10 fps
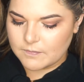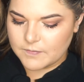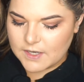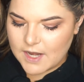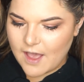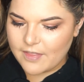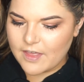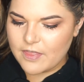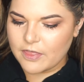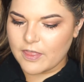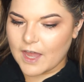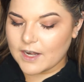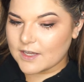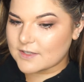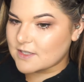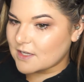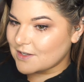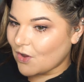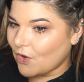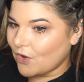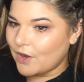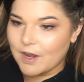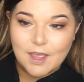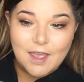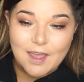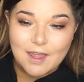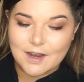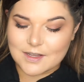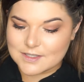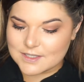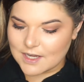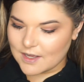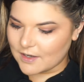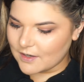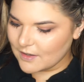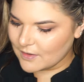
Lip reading: now that that is on and done,